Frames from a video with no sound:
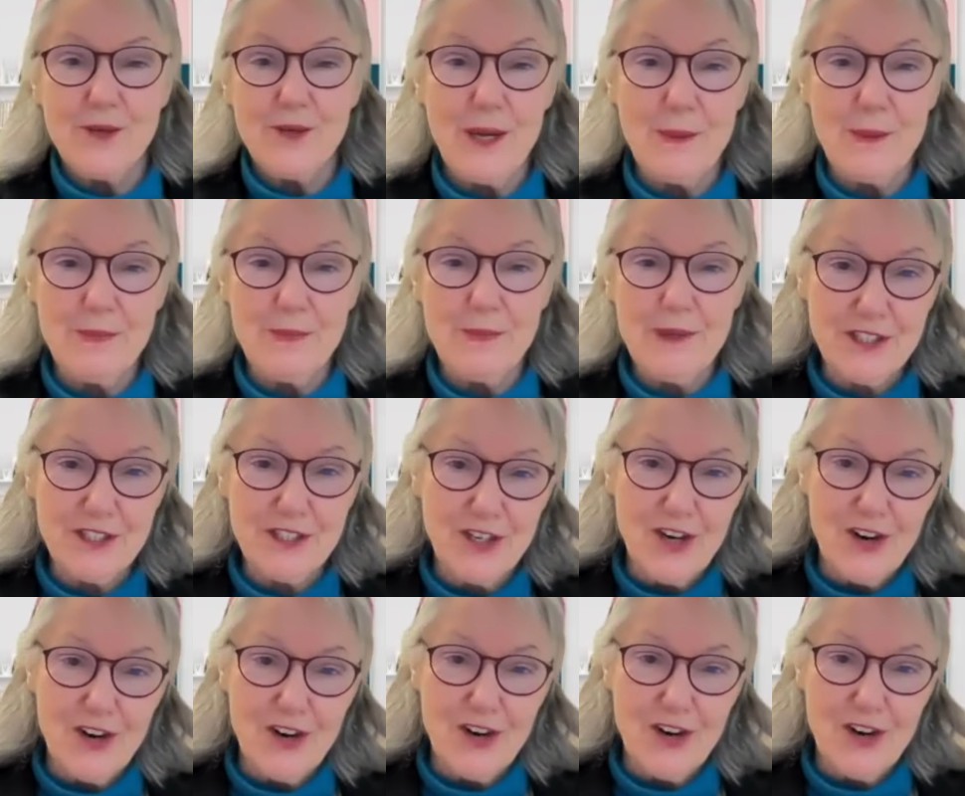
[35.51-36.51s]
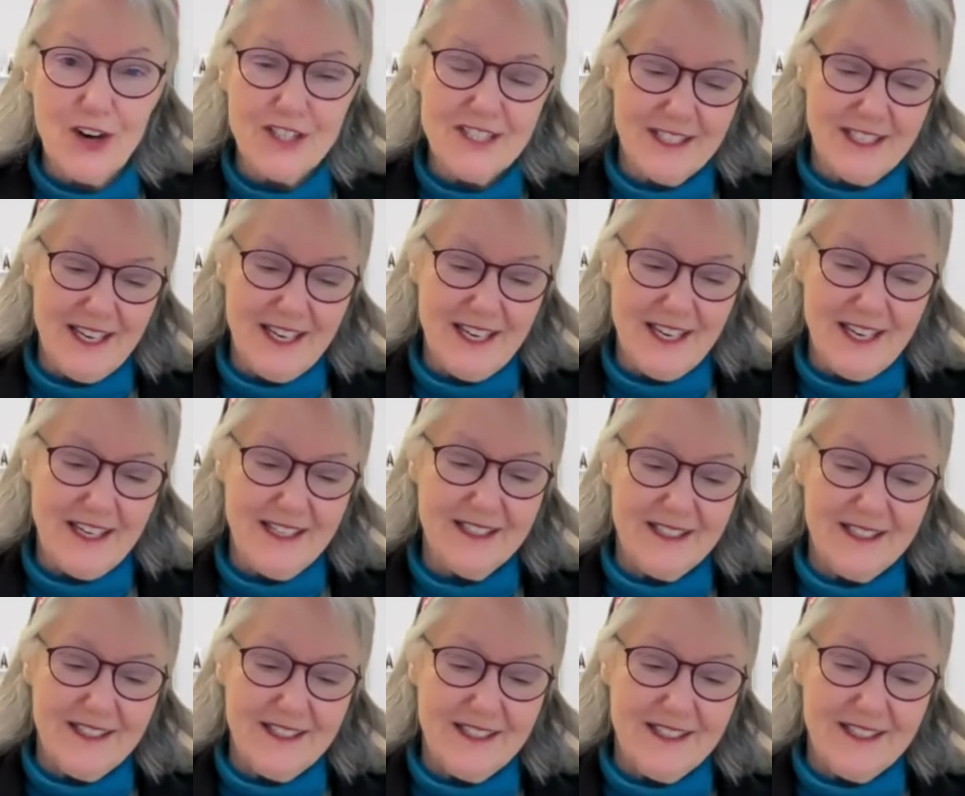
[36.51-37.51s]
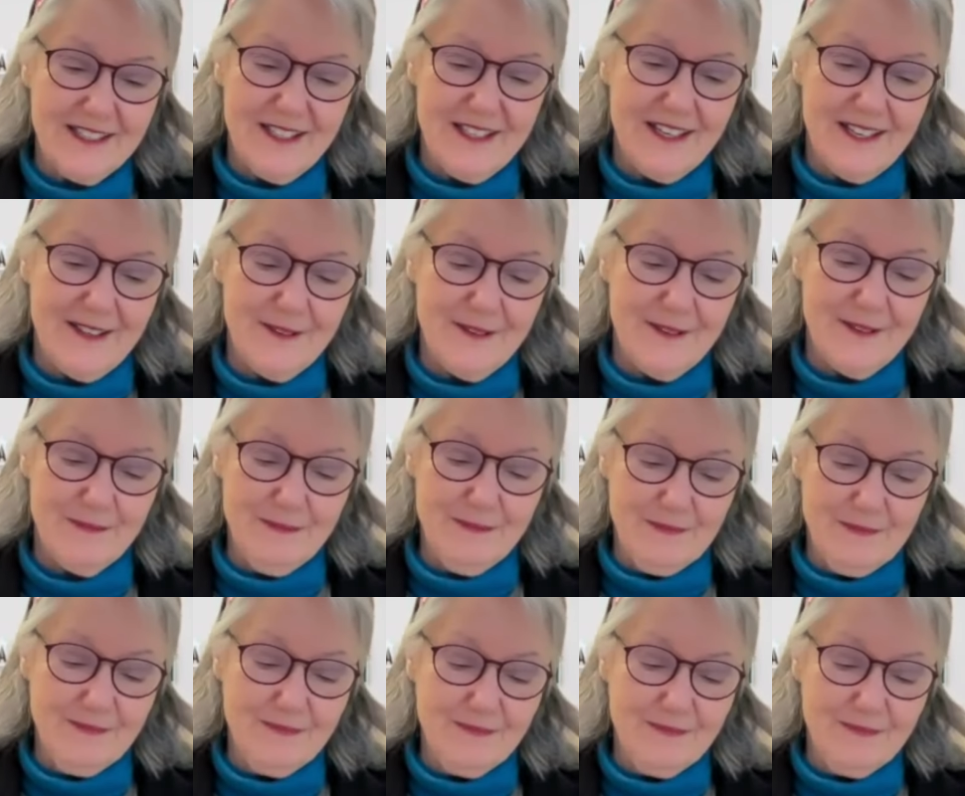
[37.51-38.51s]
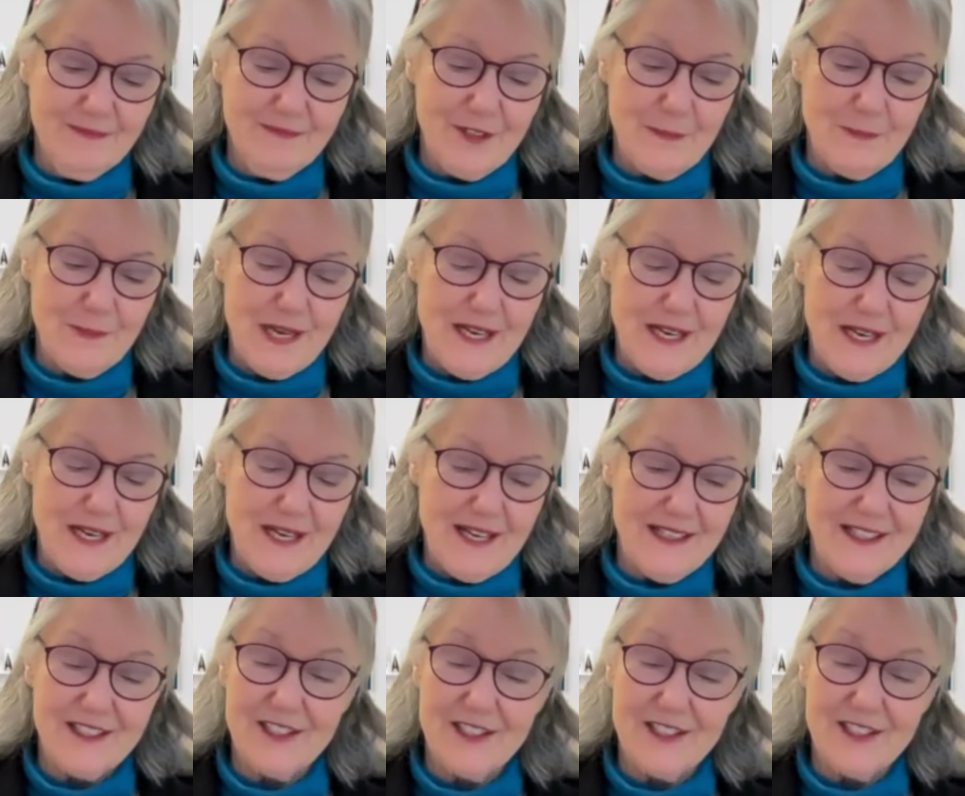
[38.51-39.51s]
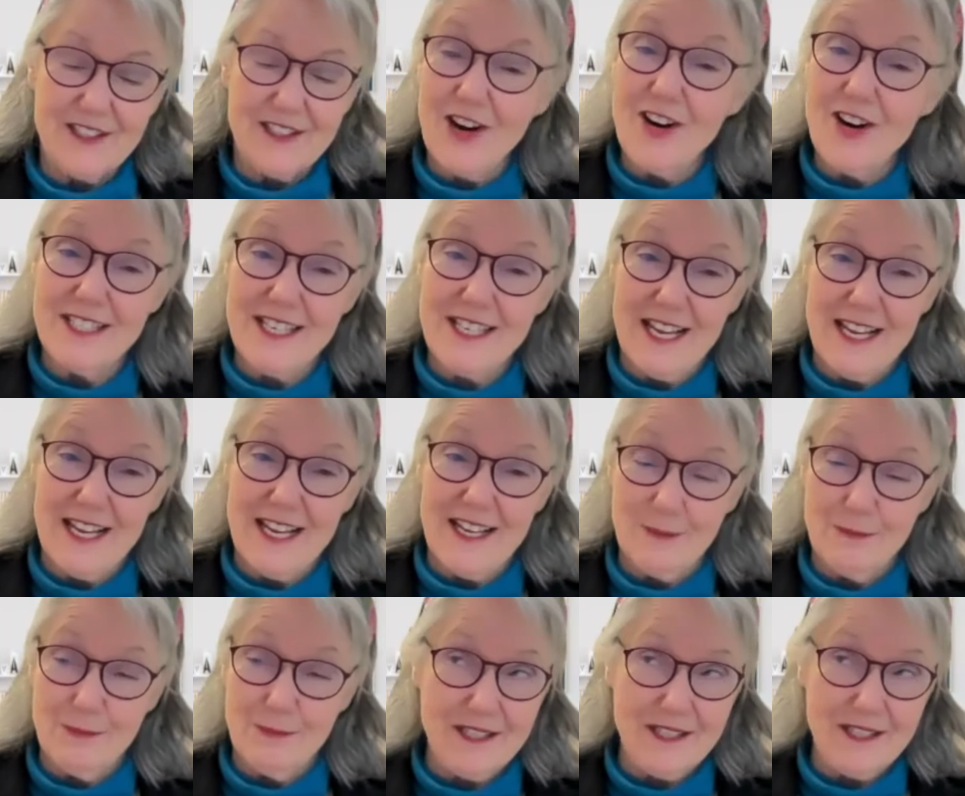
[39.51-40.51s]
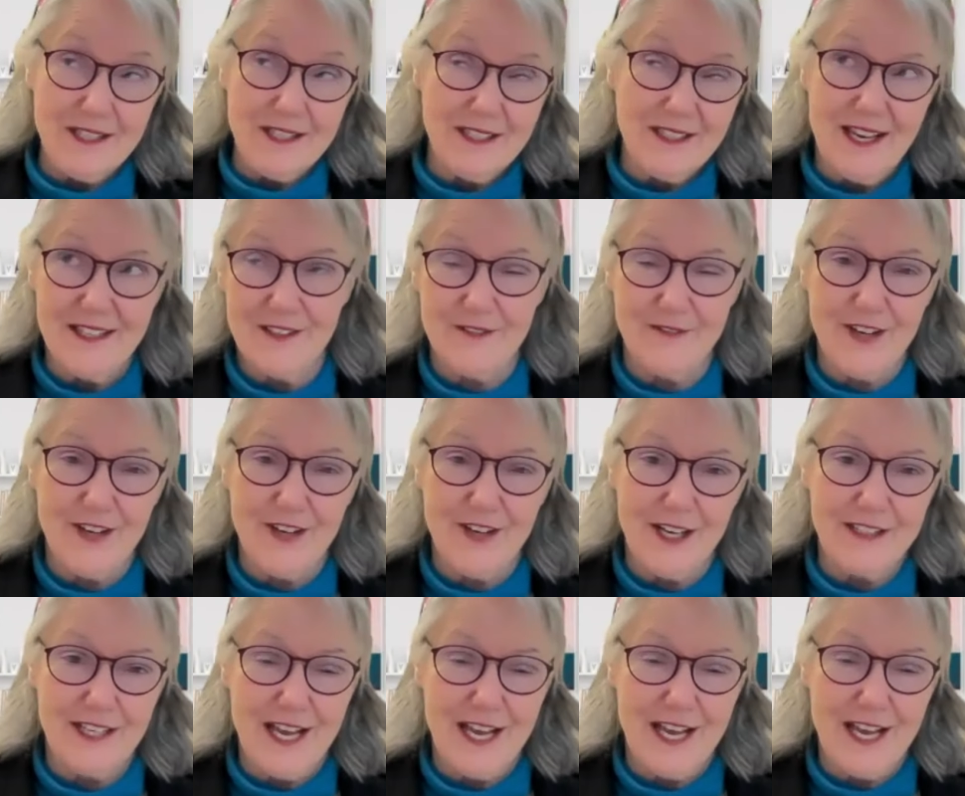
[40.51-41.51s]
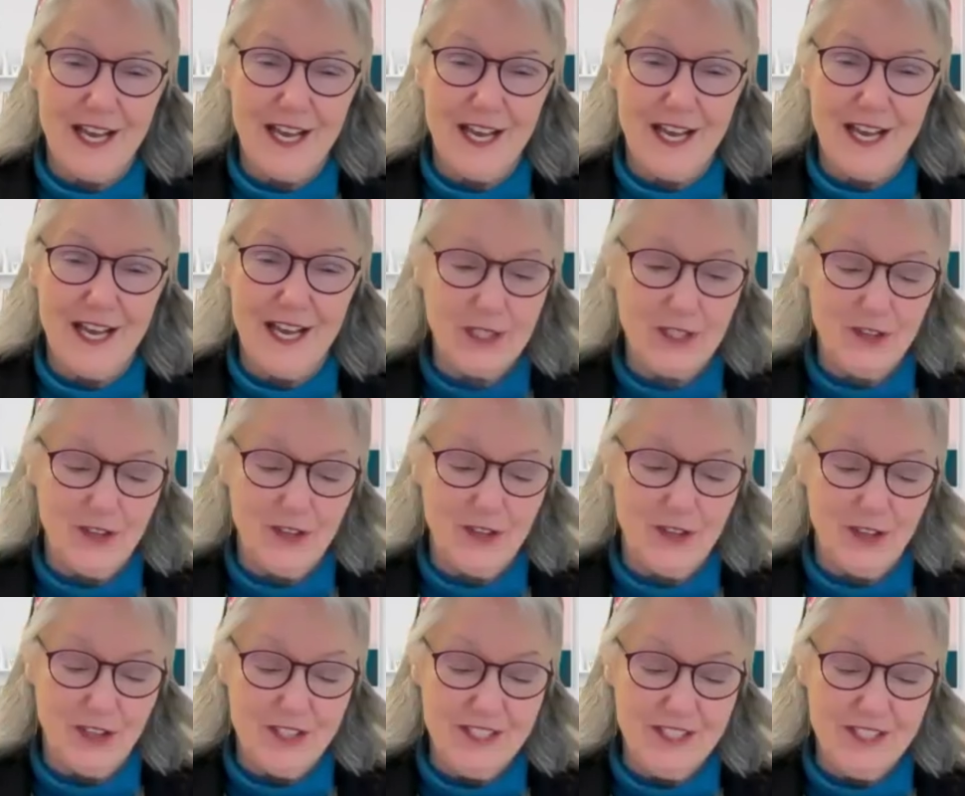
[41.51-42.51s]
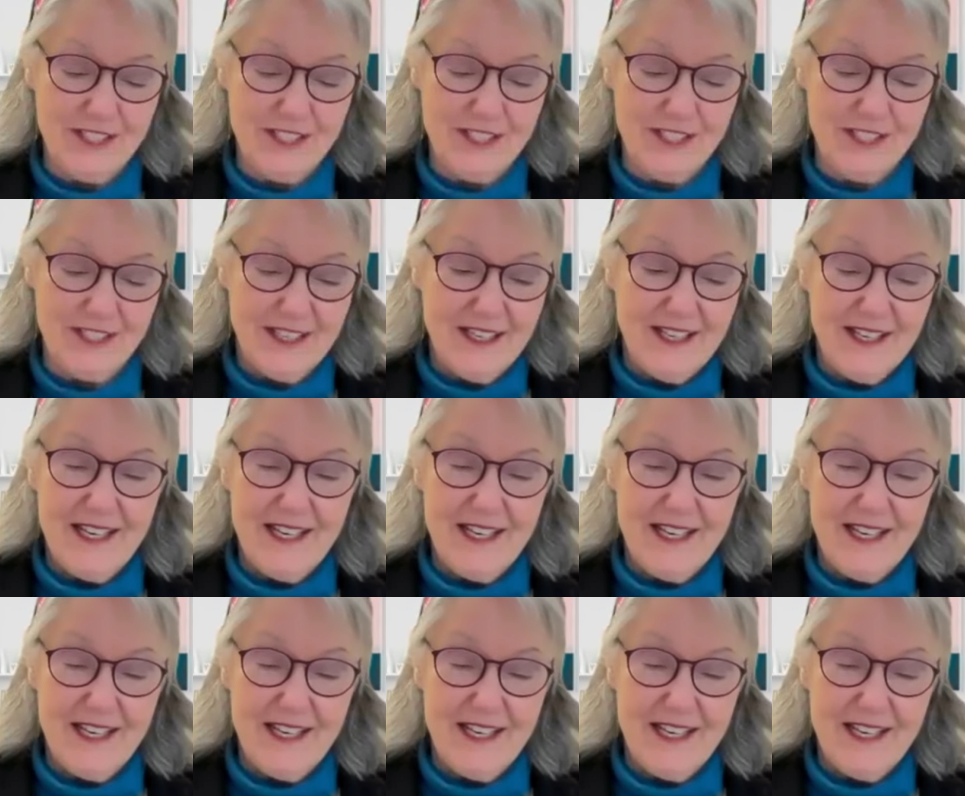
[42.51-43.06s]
So I picked a card today um, from my card deck, Be the Light Divine Alchemy cards.